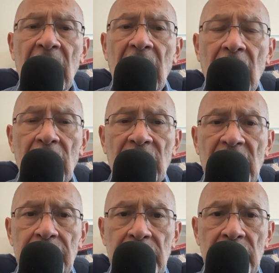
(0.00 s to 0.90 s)
Out of
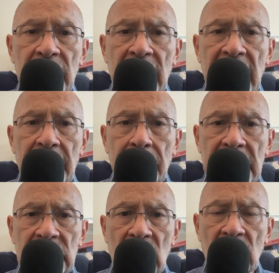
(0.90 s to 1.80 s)
Iberia and
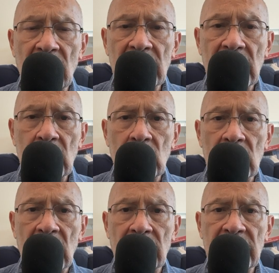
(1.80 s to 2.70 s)
Mesoamerica will
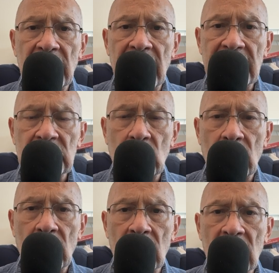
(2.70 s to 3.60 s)
come the next
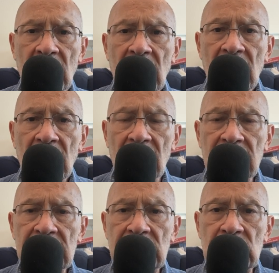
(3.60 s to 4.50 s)
world of
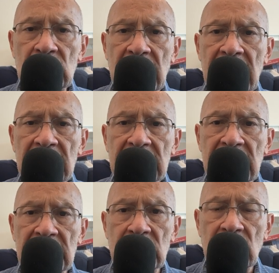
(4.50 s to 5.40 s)

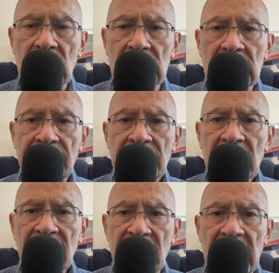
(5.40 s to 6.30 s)
JudeaIsrael's
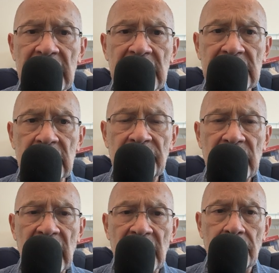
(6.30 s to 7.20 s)
theism
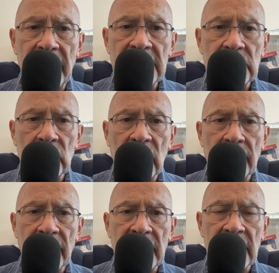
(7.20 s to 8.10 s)
and
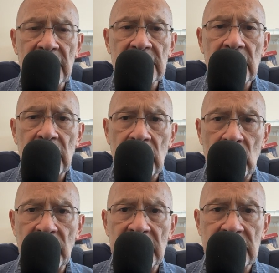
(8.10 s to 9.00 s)
Mesoamerica's
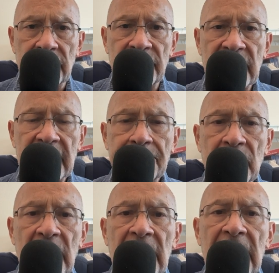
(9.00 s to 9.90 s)
humanism.
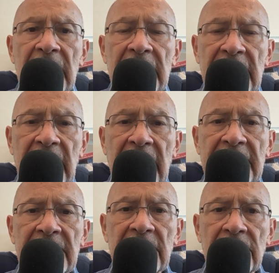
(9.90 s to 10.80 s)
The
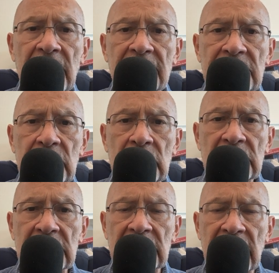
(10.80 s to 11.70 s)
identity of Jews
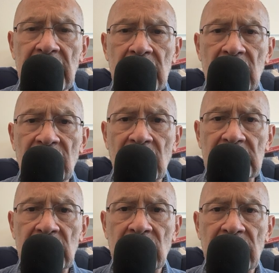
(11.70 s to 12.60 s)
is linked to first
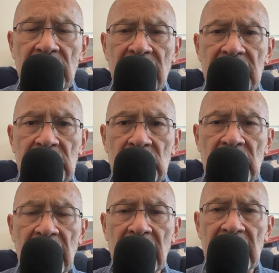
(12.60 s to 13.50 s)
derivative
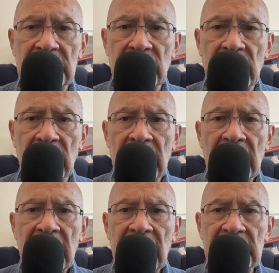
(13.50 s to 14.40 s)
JudeaIsrael
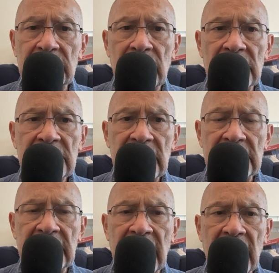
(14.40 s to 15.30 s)
as much as
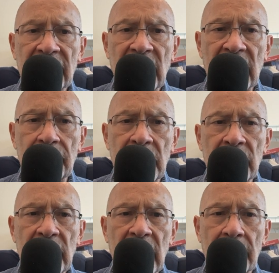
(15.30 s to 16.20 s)
that of
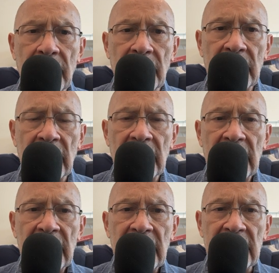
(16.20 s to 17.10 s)
Iberia America
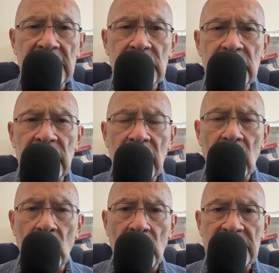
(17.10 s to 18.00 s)
is to the
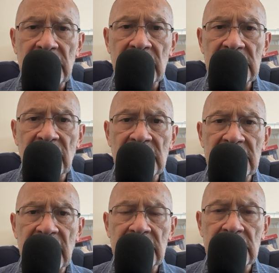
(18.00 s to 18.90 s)
originary
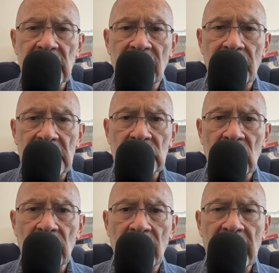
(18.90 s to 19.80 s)
civilizations of
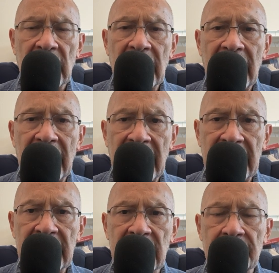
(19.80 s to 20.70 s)
Mesoamerica and
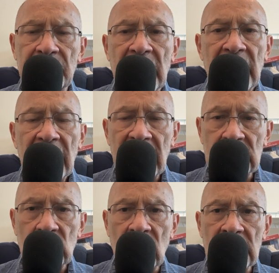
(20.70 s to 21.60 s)
Andean, as
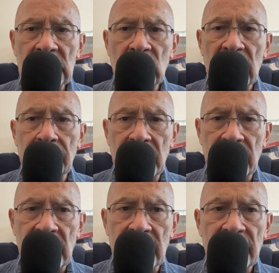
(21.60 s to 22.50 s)
well as to
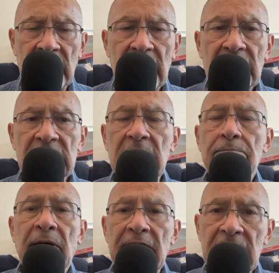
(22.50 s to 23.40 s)
Iberia. Sin
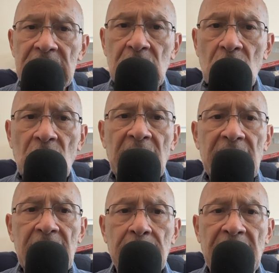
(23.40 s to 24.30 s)
país no
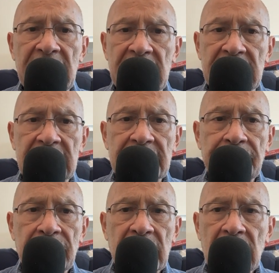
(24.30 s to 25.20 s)
hay maíz.
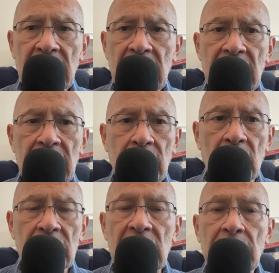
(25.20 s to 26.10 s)
No,
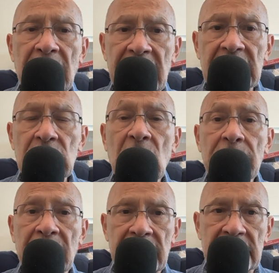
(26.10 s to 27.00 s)
sin maíz no hay
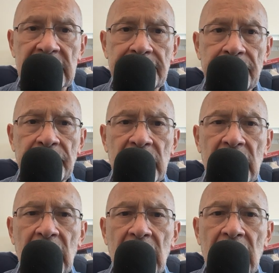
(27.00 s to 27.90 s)
país.
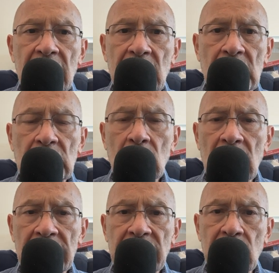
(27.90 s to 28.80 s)
There's no
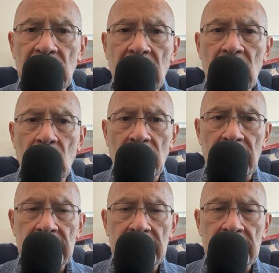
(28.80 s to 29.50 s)
country without corn.